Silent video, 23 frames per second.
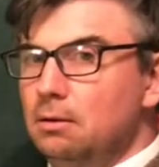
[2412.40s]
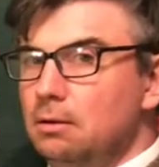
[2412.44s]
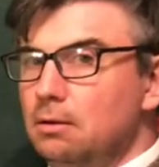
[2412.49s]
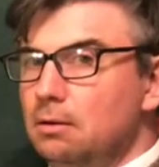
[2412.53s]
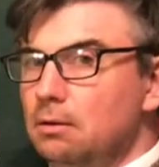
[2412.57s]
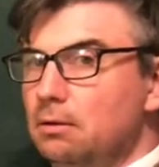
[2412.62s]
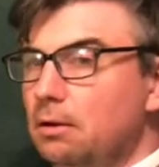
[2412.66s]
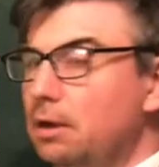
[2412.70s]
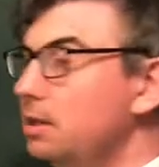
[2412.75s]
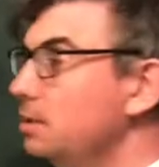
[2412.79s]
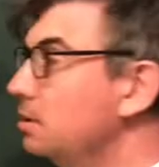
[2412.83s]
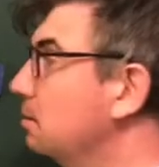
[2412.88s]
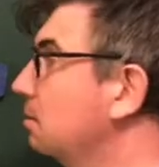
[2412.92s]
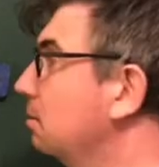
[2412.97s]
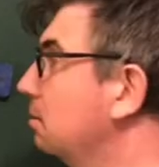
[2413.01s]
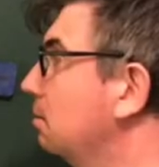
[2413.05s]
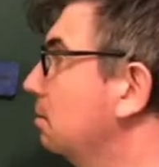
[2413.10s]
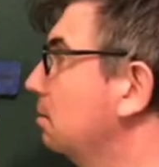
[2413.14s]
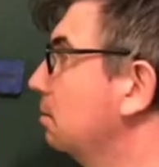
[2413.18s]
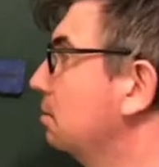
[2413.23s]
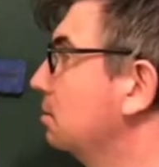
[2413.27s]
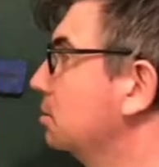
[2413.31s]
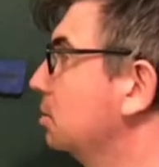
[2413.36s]
Right?
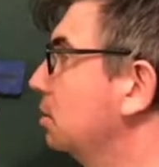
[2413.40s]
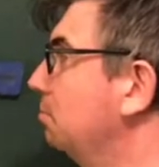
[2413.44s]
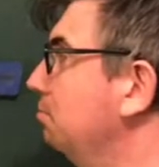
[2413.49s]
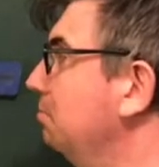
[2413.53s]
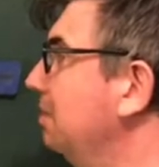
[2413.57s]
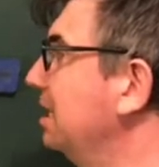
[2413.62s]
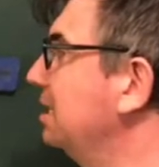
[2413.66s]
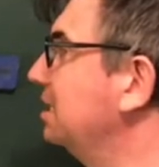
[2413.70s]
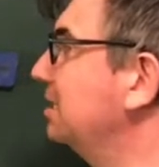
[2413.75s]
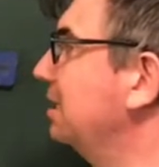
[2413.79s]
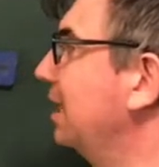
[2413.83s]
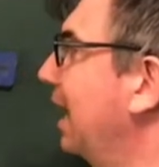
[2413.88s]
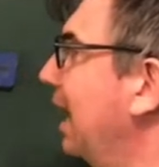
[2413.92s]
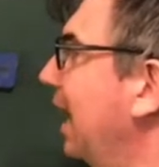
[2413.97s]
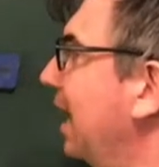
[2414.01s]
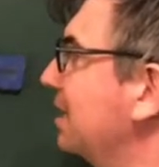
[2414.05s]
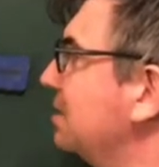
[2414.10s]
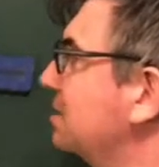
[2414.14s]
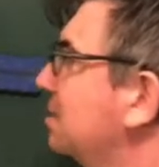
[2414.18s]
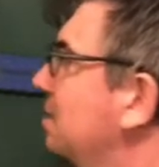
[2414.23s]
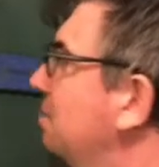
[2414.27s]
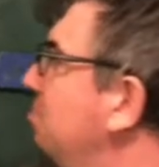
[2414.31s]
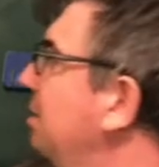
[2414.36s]
So the median
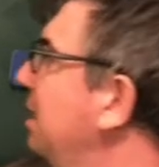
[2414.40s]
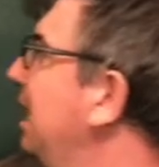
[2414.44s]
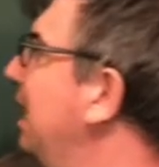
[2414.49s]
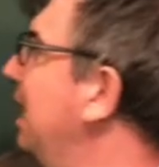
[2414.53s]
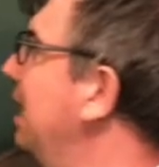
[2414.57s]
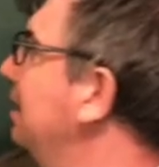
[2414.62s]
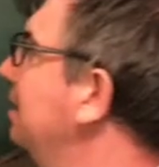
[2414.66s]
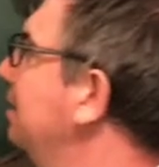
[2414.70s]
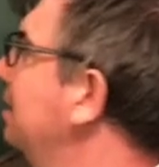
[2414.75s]
has to be in